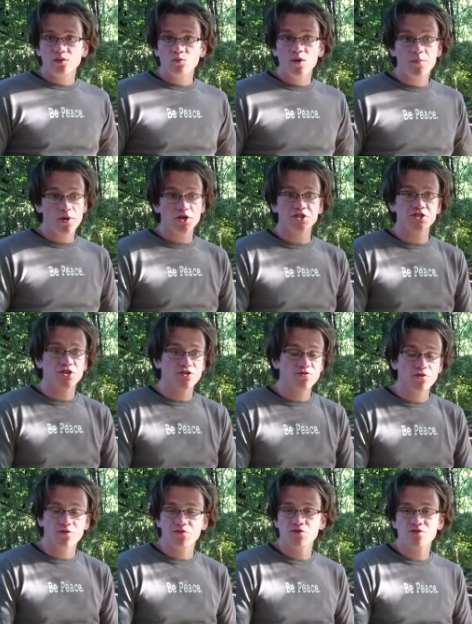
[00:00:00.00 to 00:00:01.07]
We purchased her
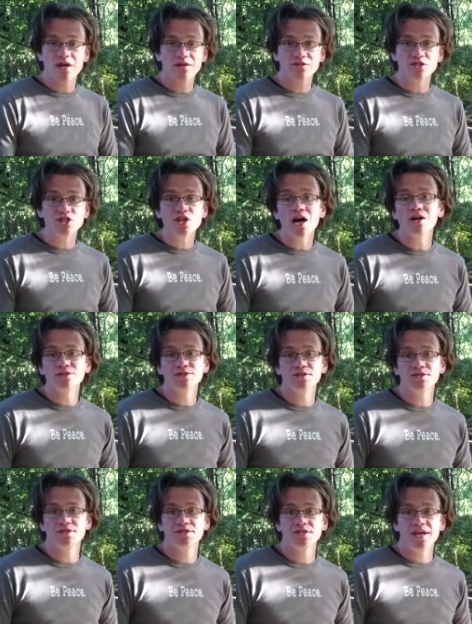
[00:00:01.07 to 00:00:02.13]
for a few
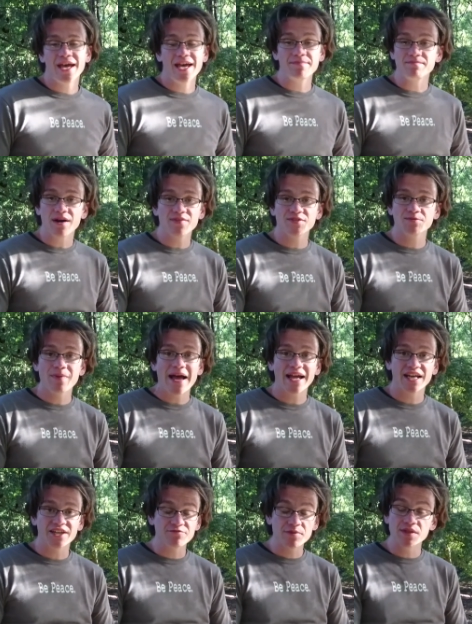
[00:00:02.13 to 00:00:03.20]
$1,000s 8 months
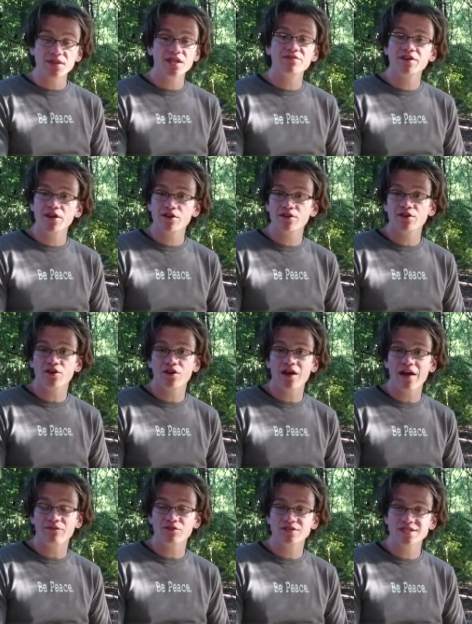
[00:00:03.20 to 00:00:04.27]
back and have been living in her
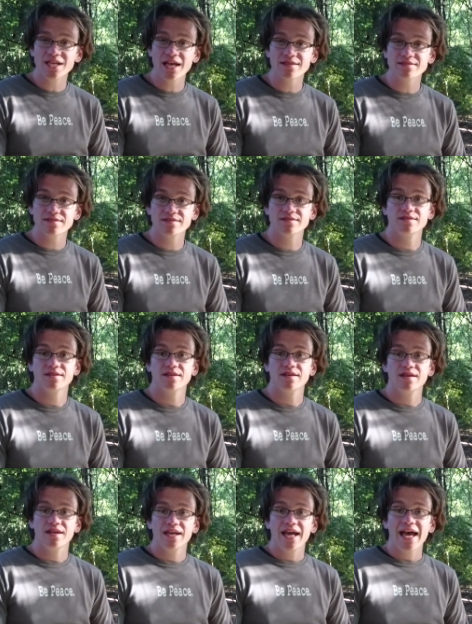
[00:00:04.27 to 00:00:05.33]
ever since.
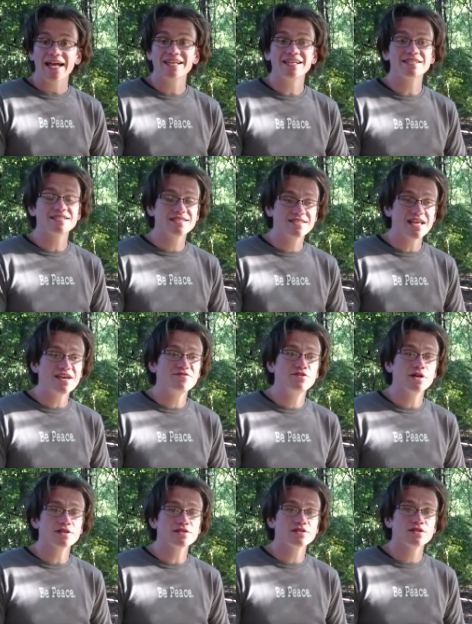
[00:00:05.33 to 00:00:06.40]
And it has saved
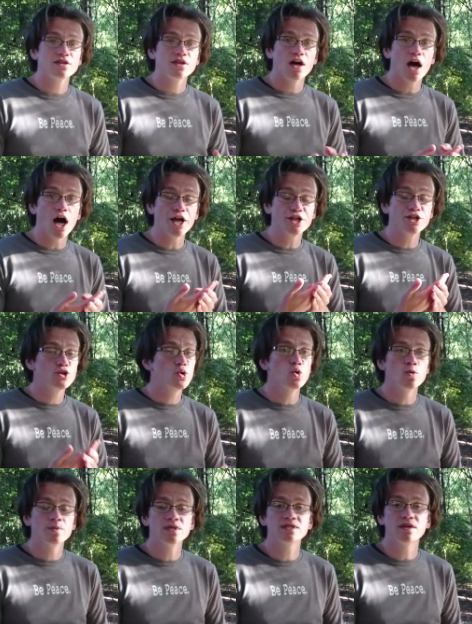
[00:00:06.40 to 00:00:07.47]
us an
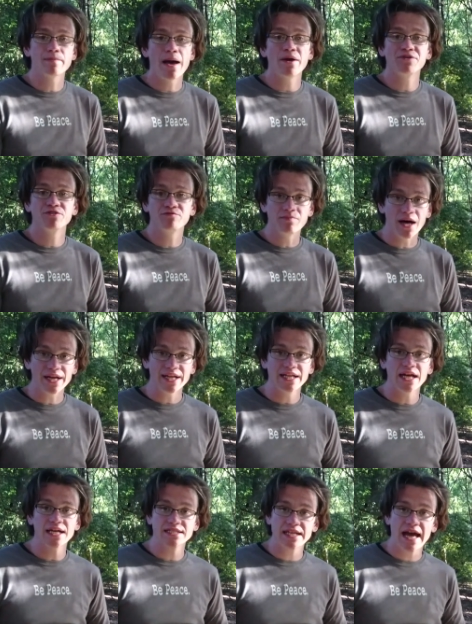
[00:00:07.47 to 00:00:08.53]
enormous amount of money
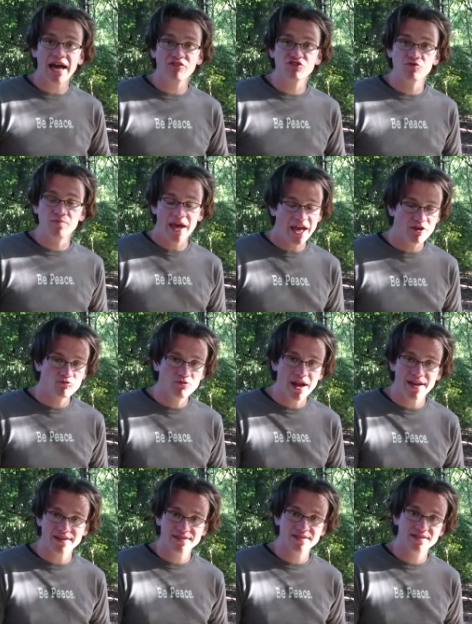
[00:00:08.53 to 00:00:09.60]
not to have to pay
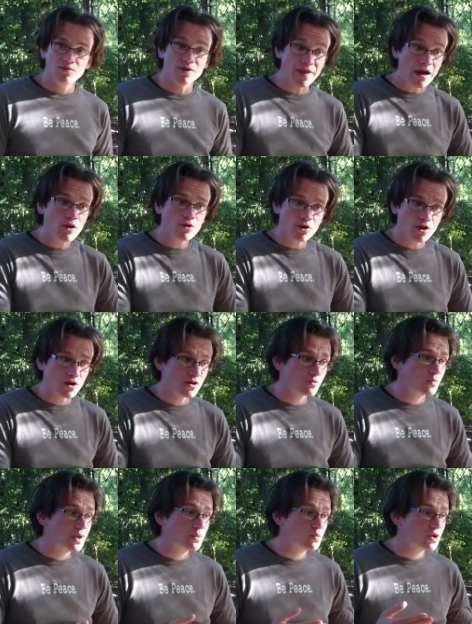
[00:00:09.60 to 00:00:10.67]
rent. Without her,
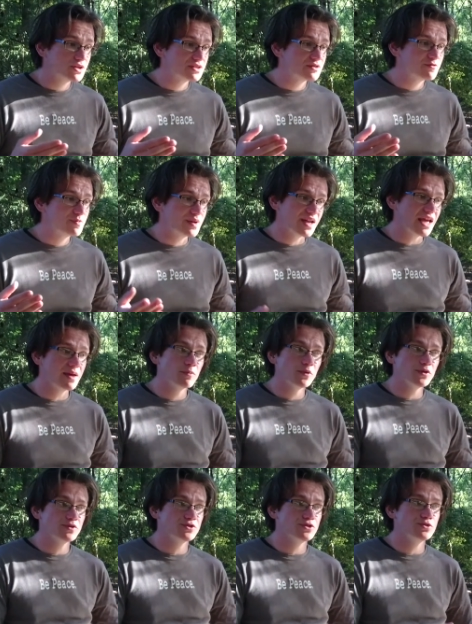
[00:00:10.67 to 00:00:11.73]
we wouldn't have been
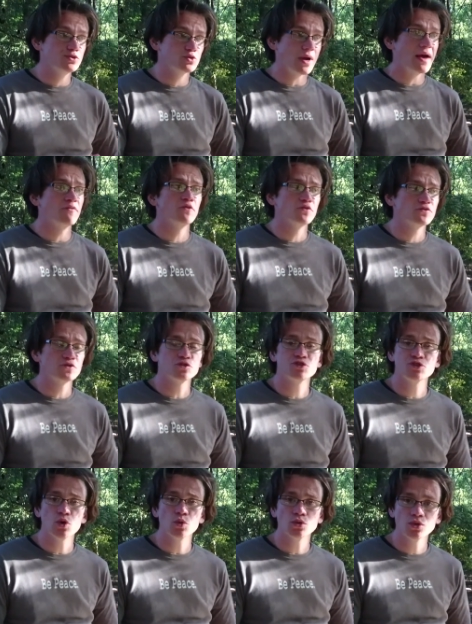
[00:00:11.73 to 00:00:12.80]
able to travel for
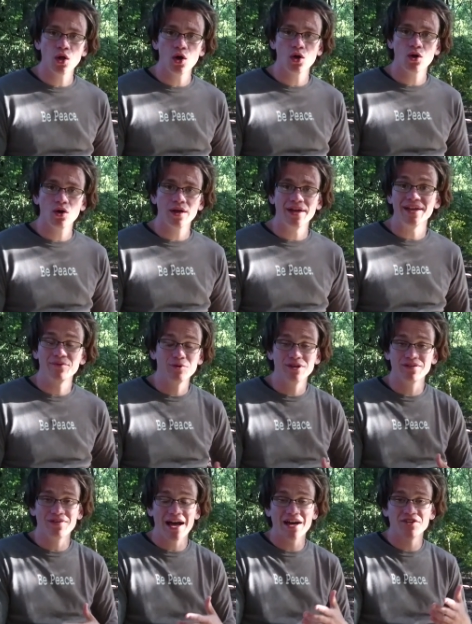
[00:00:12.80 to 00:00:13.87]
so long, and would
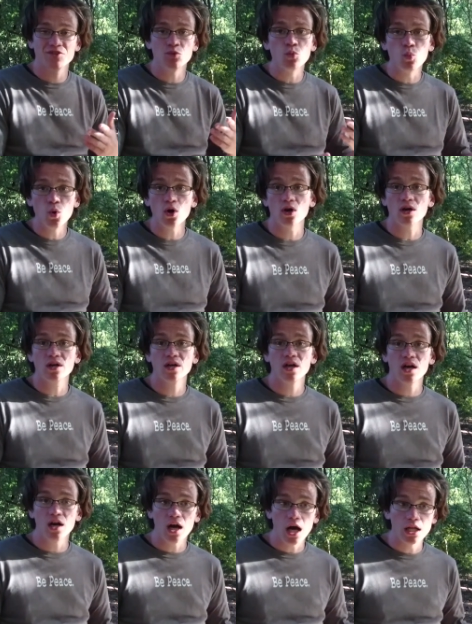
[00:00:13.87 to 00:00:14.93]
have had to work
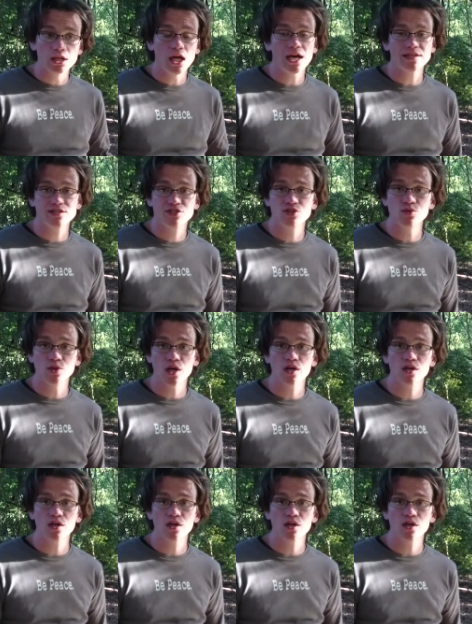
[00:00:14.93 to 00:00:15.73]
a lot sooner.